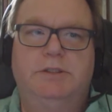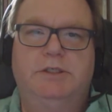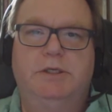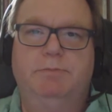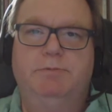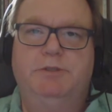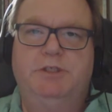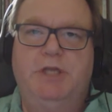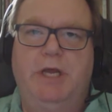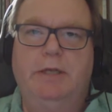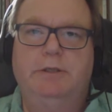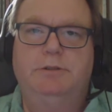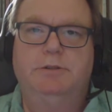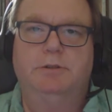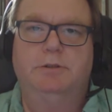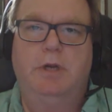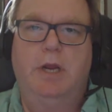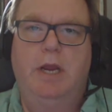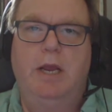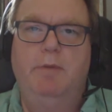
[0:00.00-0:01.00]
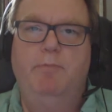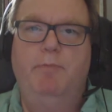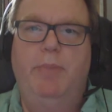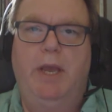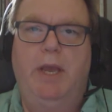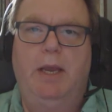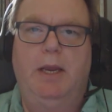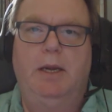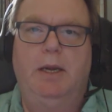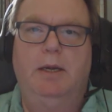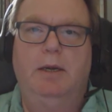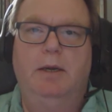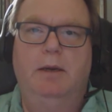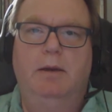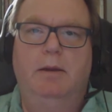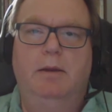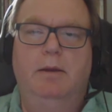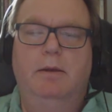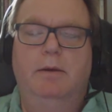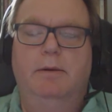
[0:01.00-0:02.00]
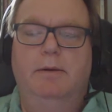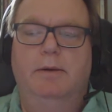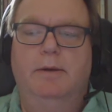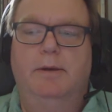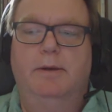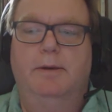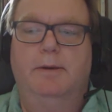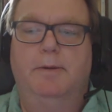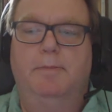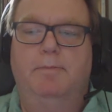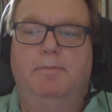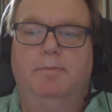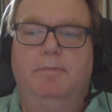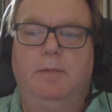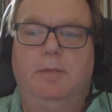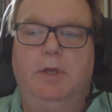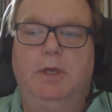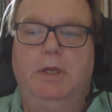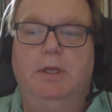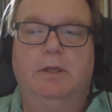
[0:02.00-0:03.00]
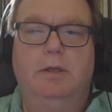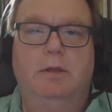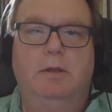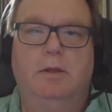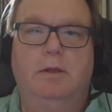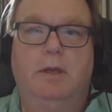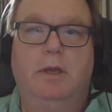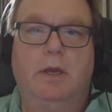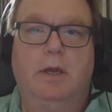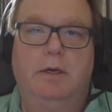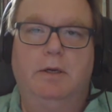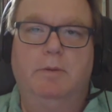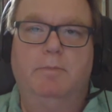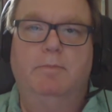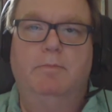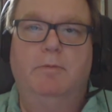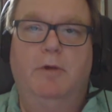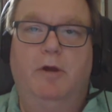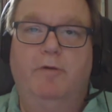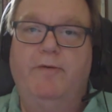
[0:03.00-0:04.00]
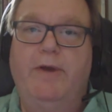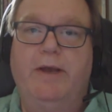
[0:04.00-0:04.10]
a substantial campaign in the Kingdom